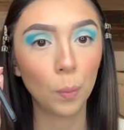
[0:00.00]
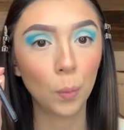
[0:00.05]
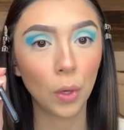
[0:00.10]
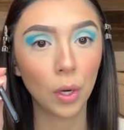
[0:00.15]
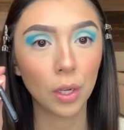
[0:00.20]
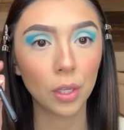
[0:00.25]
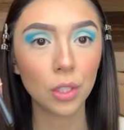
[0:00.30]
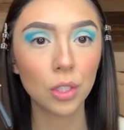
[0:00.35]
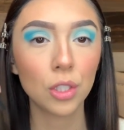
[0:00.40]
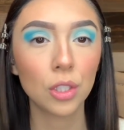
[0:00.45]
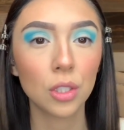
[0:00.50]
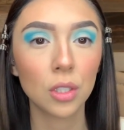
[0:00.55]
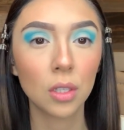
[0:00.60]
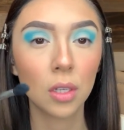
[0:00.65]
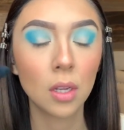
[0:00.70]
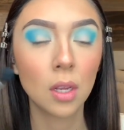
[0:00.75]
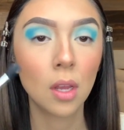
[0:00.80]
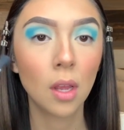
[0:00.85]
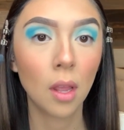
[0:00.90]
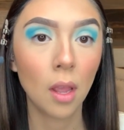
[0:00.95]
brush,
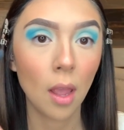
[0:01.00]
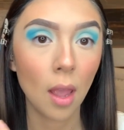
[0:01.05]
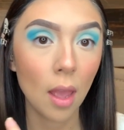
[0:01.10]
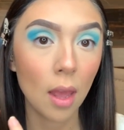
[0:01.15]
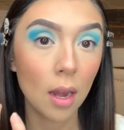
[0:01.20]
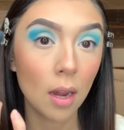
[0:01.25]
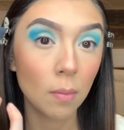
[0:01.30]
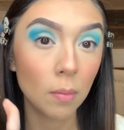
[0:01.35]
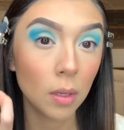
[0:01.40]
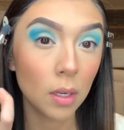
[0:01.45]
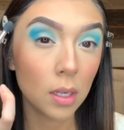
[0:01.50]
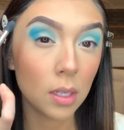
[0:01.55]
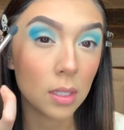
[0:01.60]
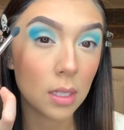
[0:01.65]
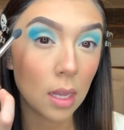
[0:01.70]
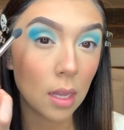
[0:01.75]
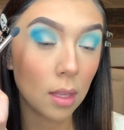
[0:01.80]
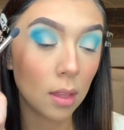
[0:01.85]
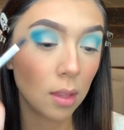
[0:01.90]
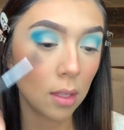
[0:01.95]
and I'm gonna
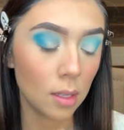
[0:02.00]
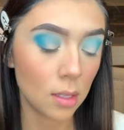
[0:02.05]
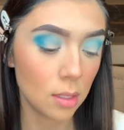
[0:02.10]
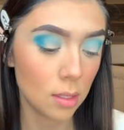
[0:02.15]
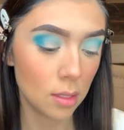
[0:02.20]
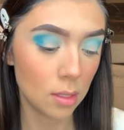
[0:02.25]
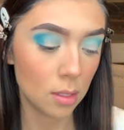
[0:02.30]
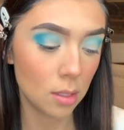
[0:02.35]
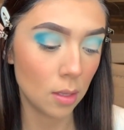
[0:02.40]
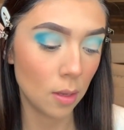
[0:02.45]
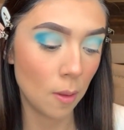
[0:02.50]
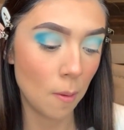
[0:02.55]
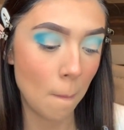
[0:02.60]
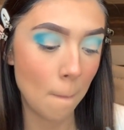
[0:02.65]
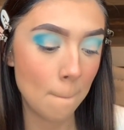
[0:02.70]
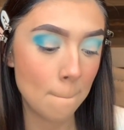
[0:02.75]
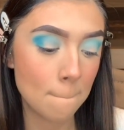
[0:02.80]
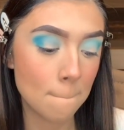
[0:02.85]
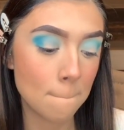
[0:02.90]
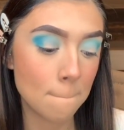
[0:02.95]
take this
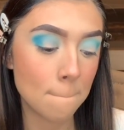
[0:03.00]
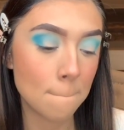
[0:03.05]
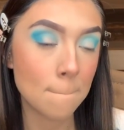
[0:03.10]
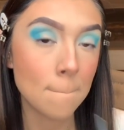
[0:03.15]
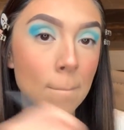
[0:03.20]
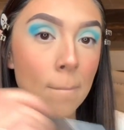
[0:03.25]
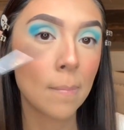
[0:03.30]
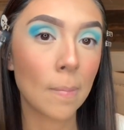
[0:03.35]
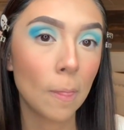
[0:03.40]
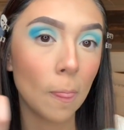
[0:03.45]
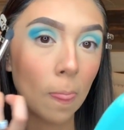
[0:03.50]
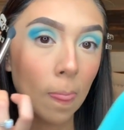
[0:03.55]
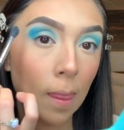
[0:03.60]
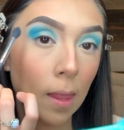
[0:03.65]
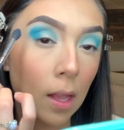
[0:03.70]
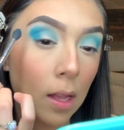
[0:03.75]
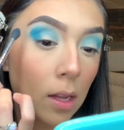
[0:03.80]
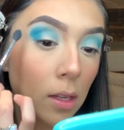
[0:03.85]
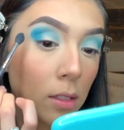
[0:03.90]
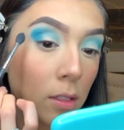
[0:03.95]

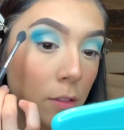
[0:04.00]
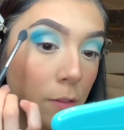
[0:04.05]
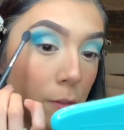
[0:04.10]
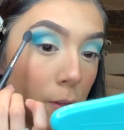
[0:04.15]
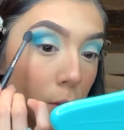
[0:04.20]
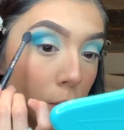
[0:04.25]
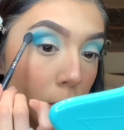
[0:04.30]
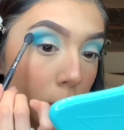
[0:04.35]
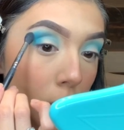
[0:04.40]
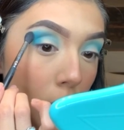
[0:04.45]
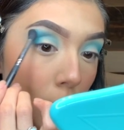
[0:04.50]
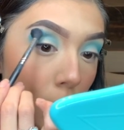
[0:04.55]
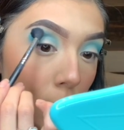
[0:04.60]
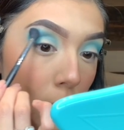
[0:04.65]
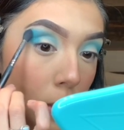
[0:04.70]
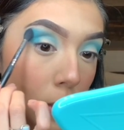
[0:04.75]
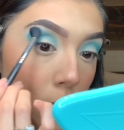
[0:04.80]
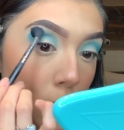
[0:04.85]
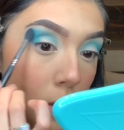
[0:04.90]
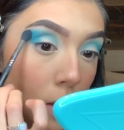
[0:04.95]
and diffuse the
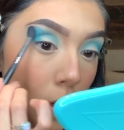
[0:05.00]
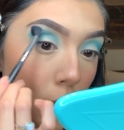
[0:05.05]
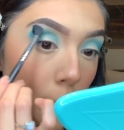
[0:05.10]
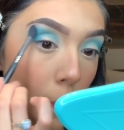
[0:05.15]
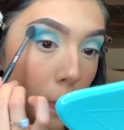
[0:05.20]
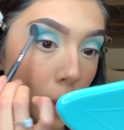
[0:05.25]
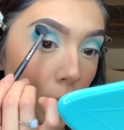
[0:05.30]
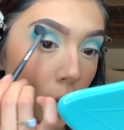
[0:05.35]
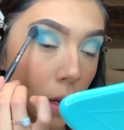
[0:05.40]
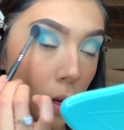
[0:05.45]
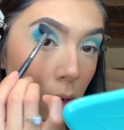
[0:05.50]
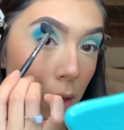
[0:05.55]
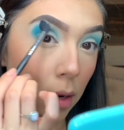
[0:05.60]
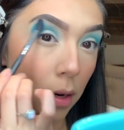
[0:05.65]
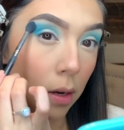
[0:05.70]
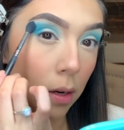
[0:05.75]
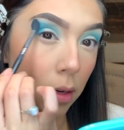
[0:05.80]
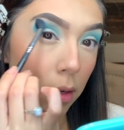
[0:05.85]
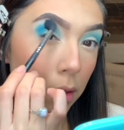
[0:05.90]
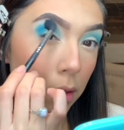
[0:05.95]
edges up here